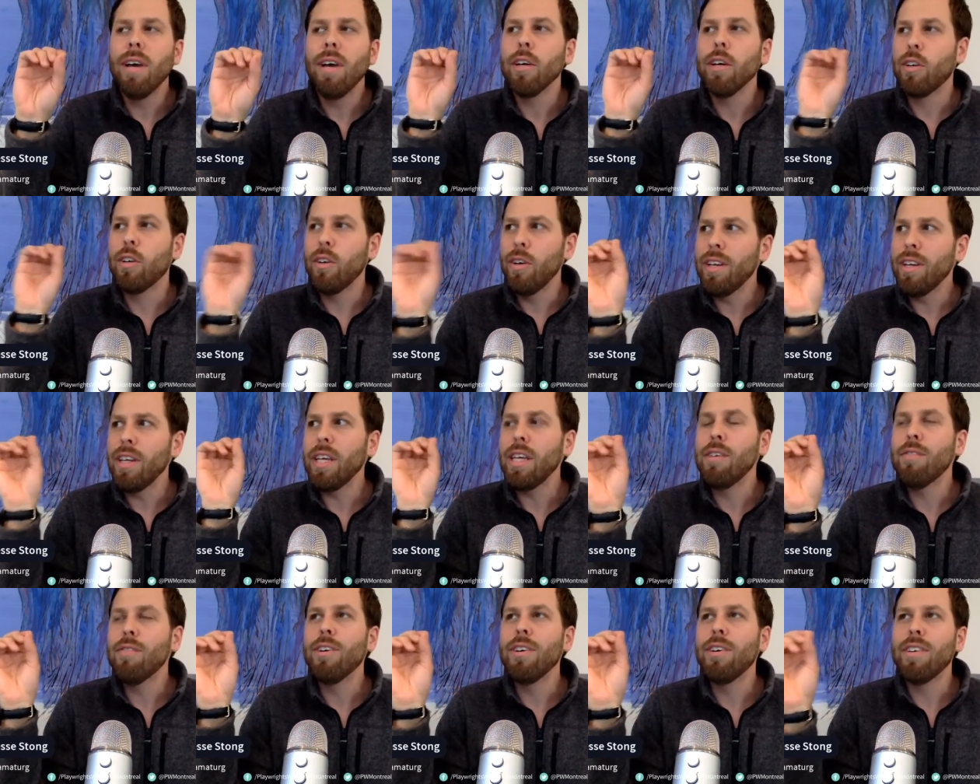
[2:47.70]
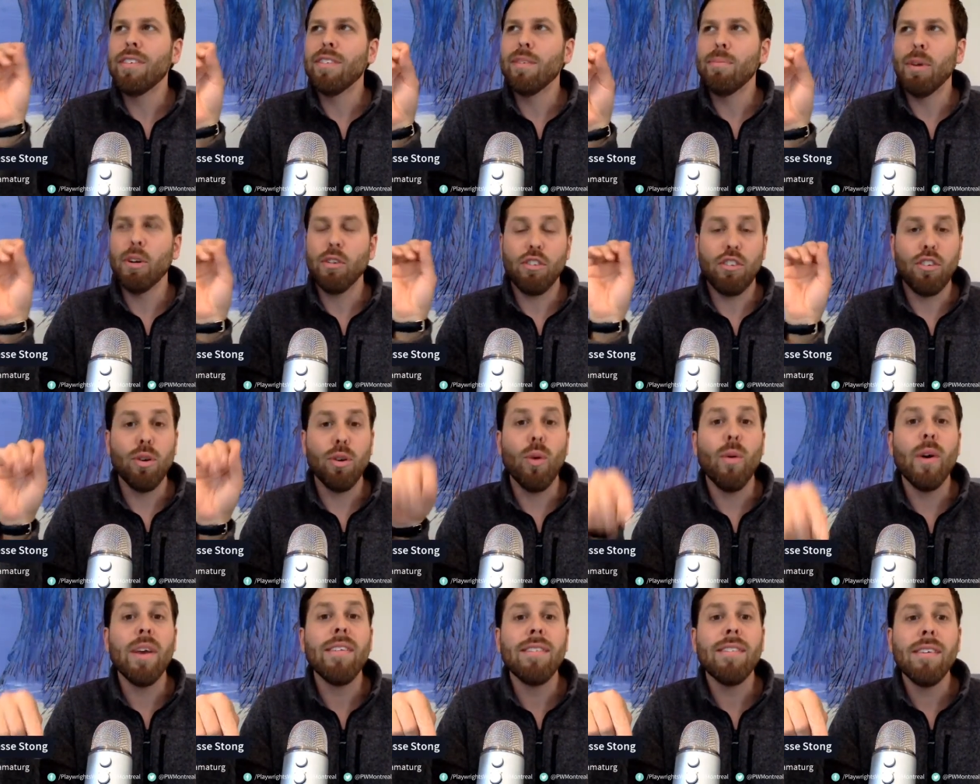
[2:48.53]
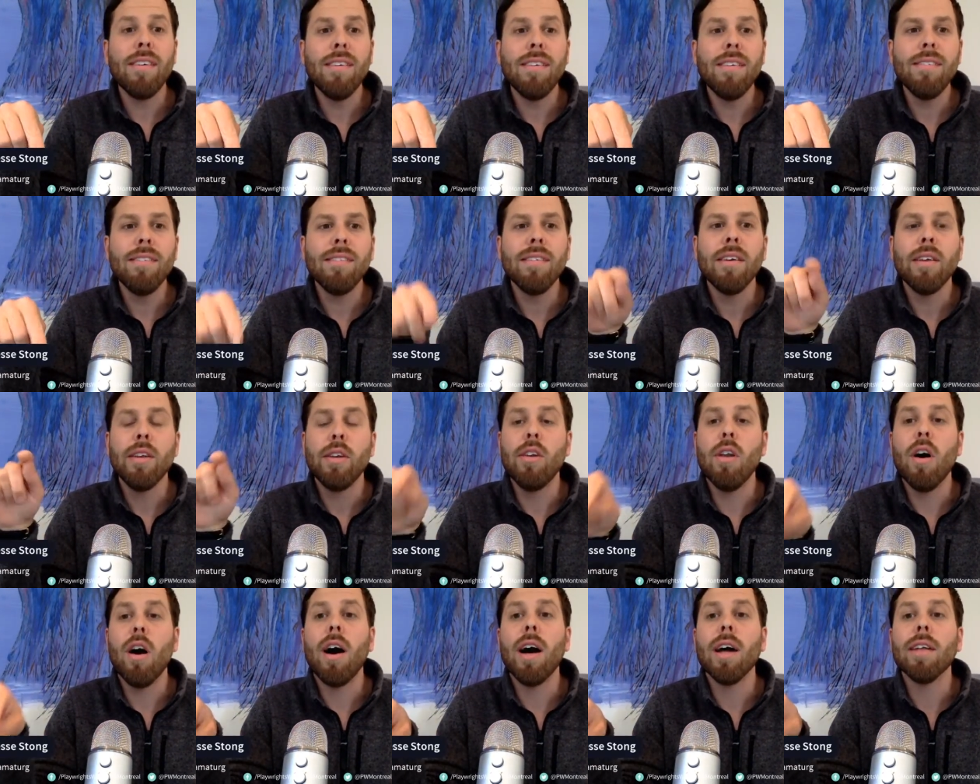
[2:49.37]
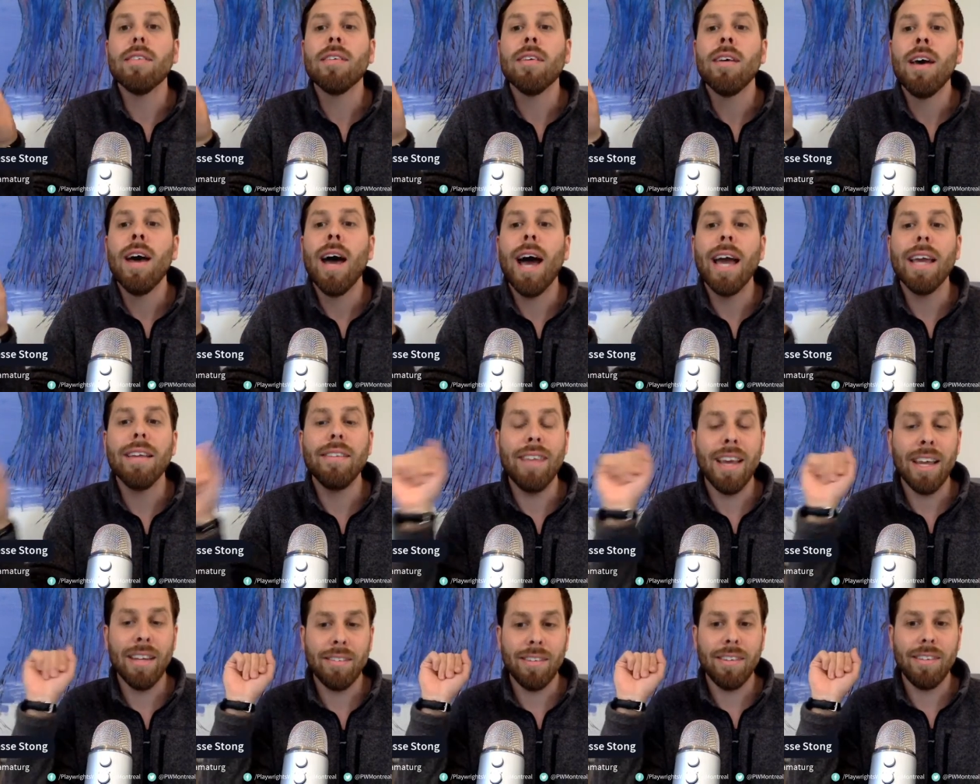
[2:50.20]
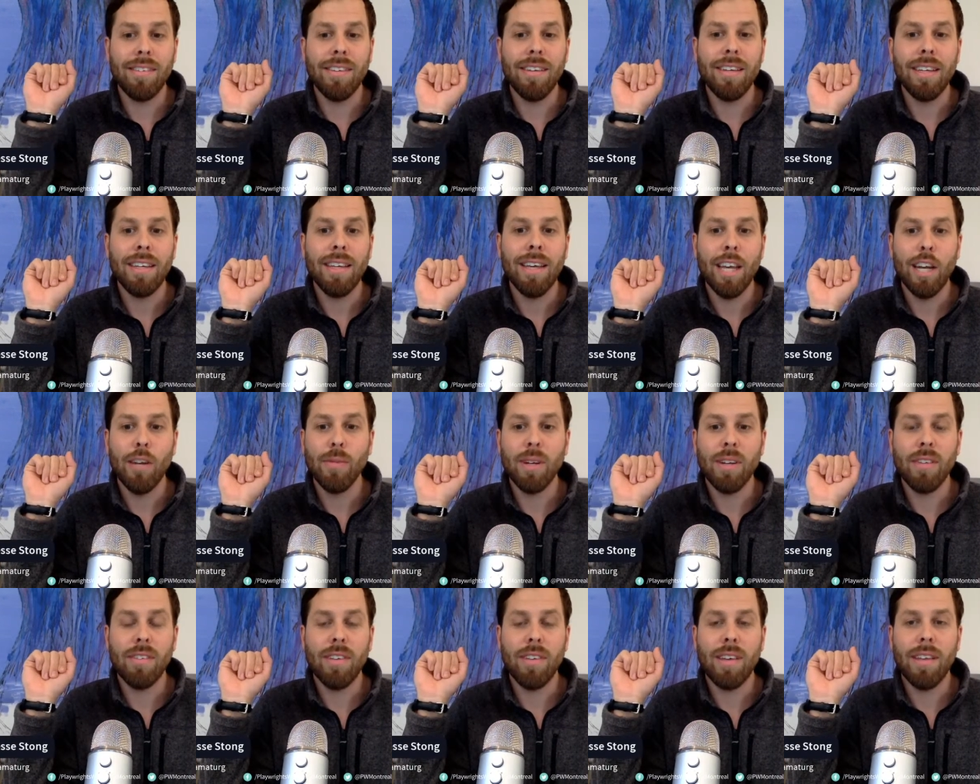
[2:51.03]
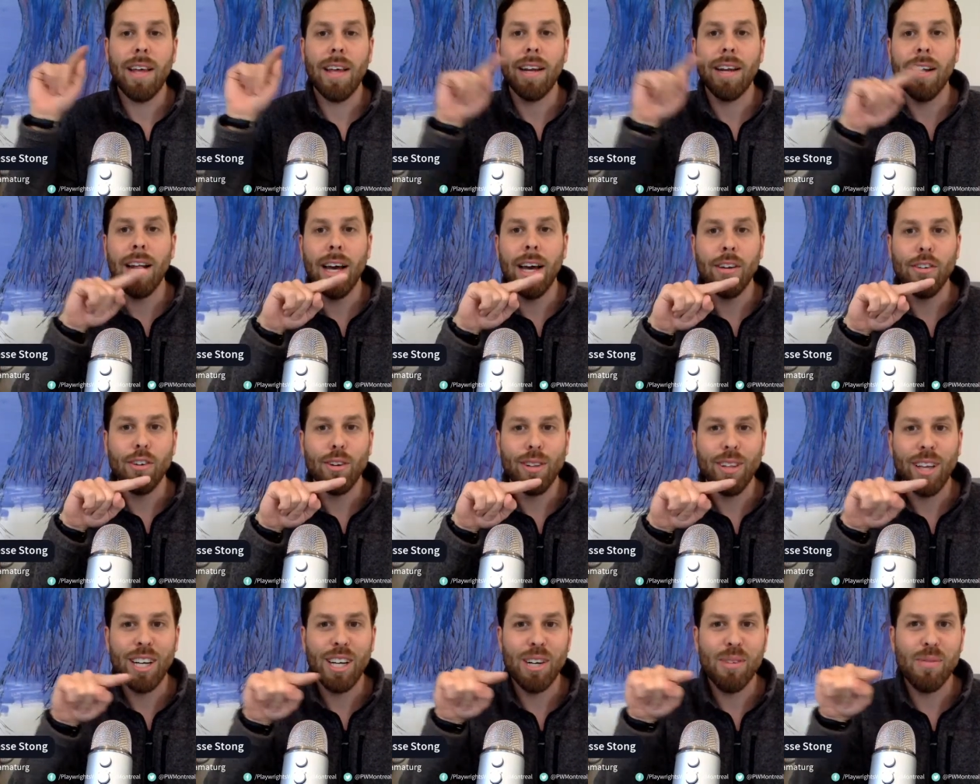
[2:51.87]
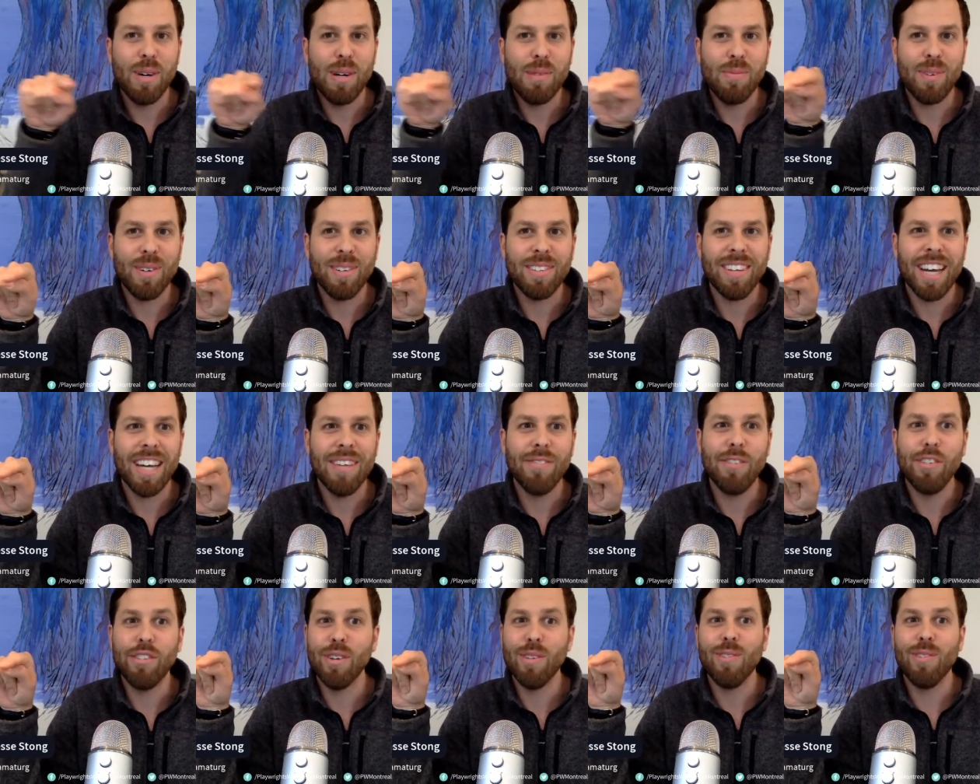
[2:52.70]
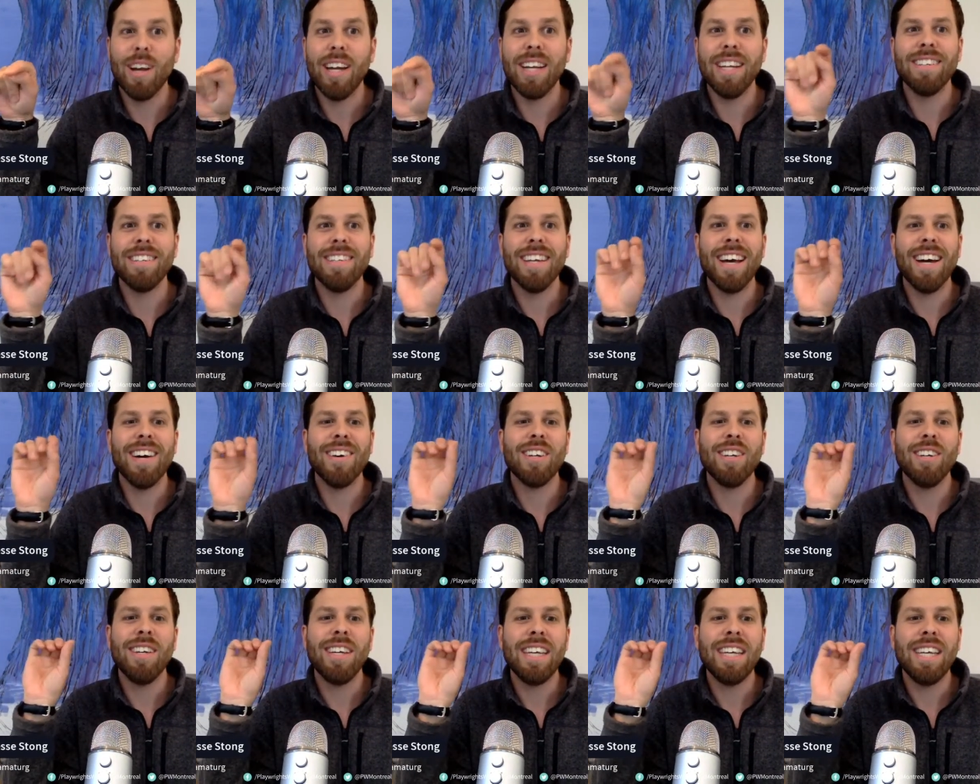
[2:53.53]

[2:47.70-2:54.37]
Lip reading: good evil is about choices, not identity. And I'm going to say that and underline it one more time. You should write it down.